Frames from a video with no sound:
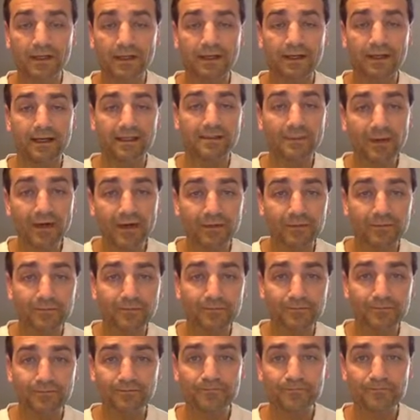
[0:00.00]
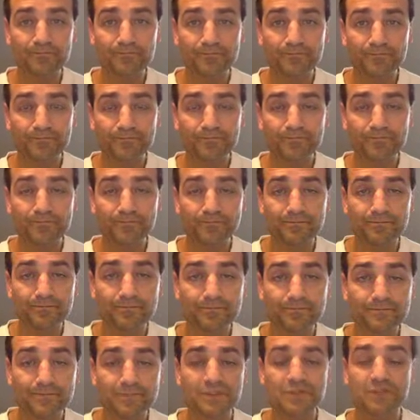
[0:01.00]
at the bottom.
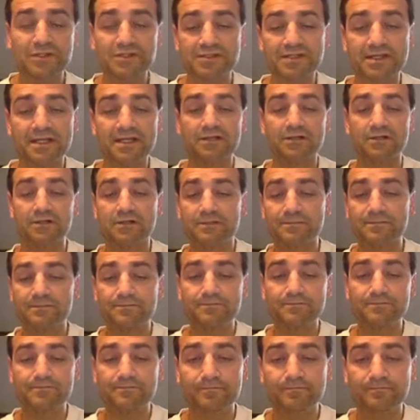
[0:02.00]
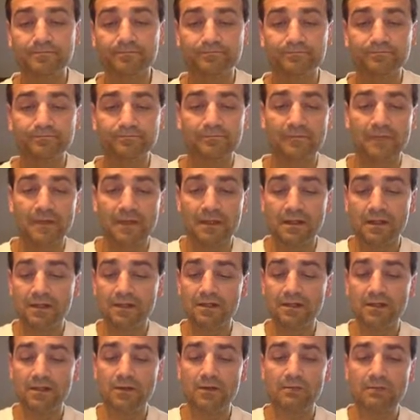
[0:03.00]
So let's take a look.
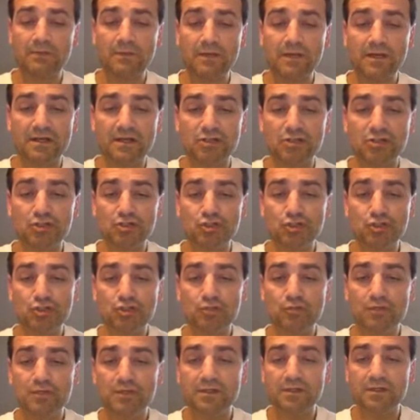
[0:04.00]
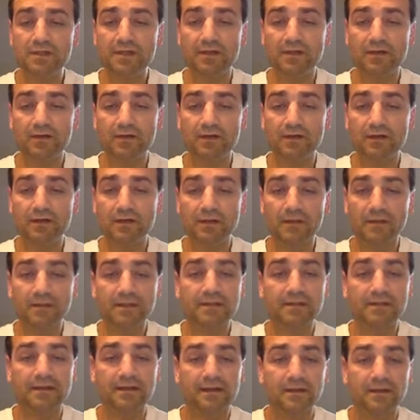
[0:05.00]
You know what, maybe I can zoom in down here. How
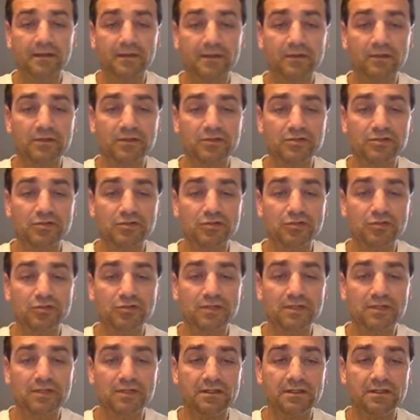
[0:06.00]
about that? How about we zoom in a